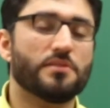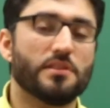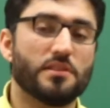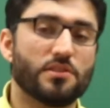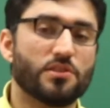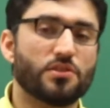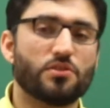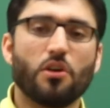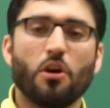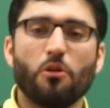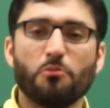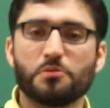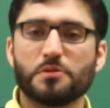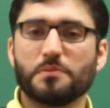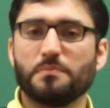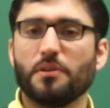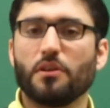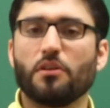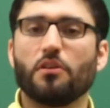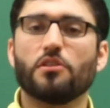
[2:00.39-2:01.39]
It stops
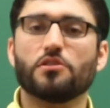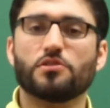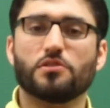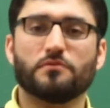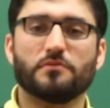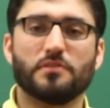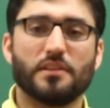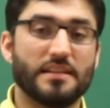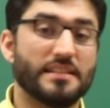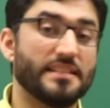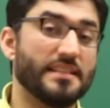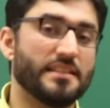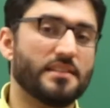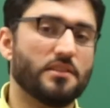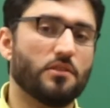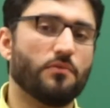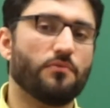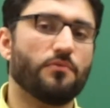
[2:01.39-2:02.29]
because of the resistive